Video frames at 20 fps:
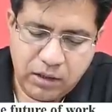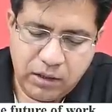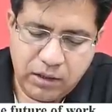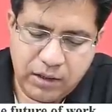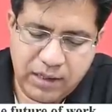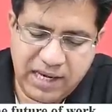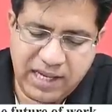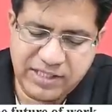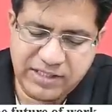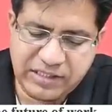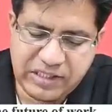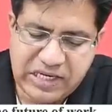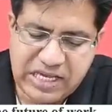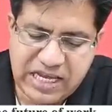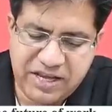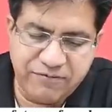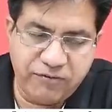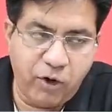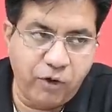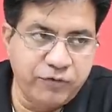Let's
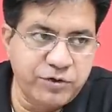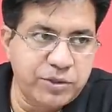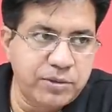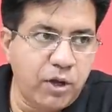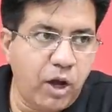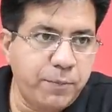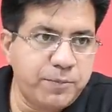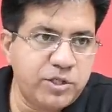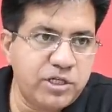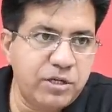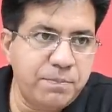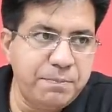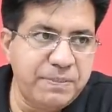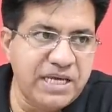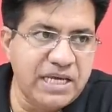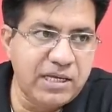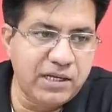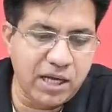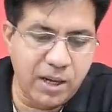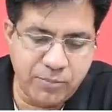leave op option
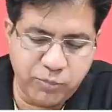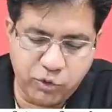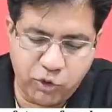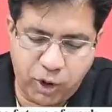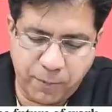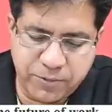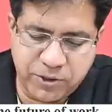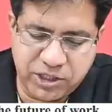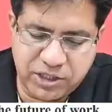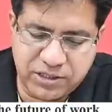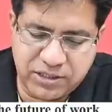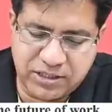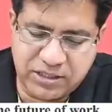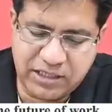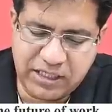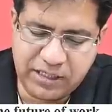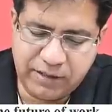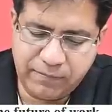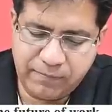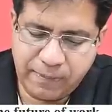B, come to option
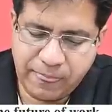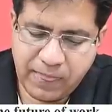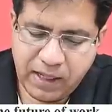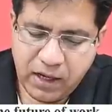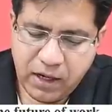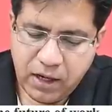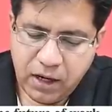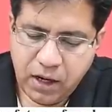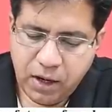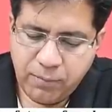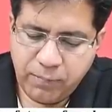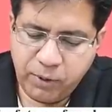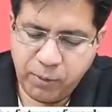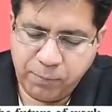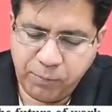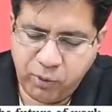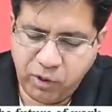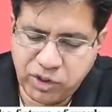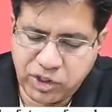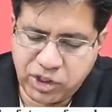C.
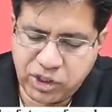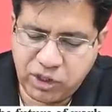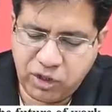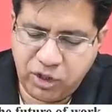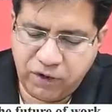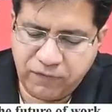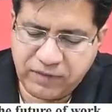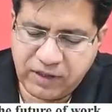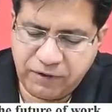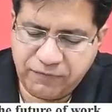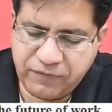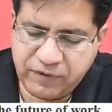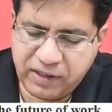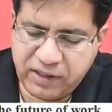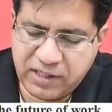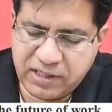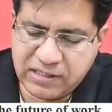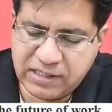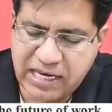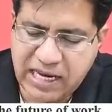Proportion of the
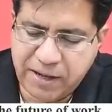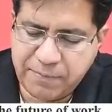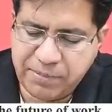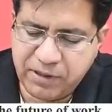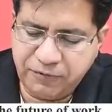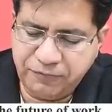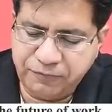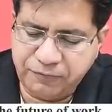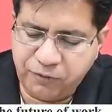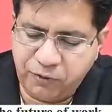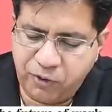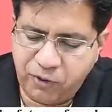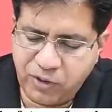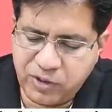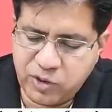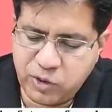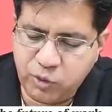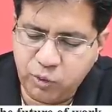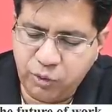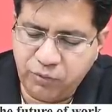world's labor
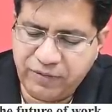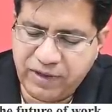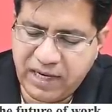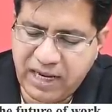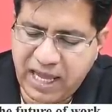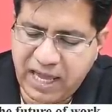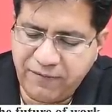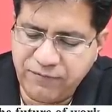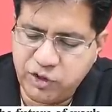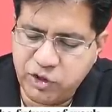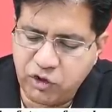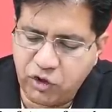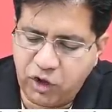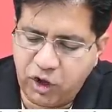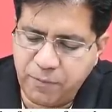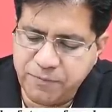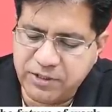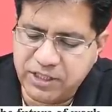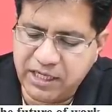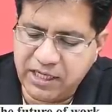force who will have
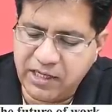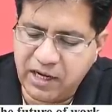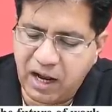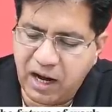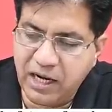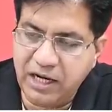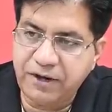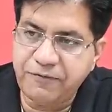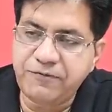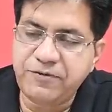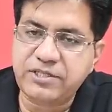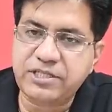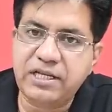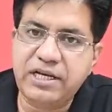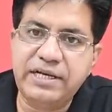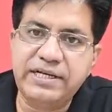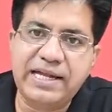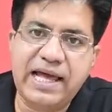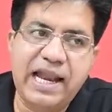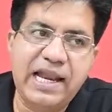jobs in artificial
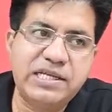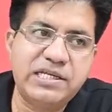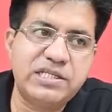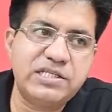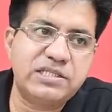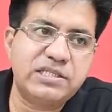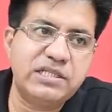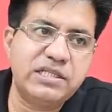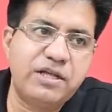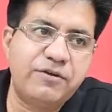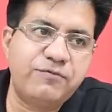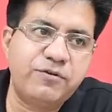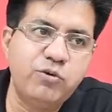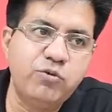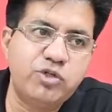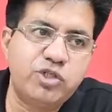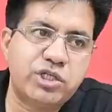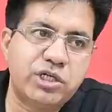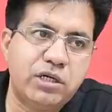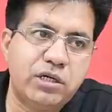intelligence in the
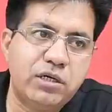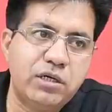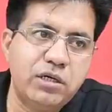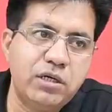future.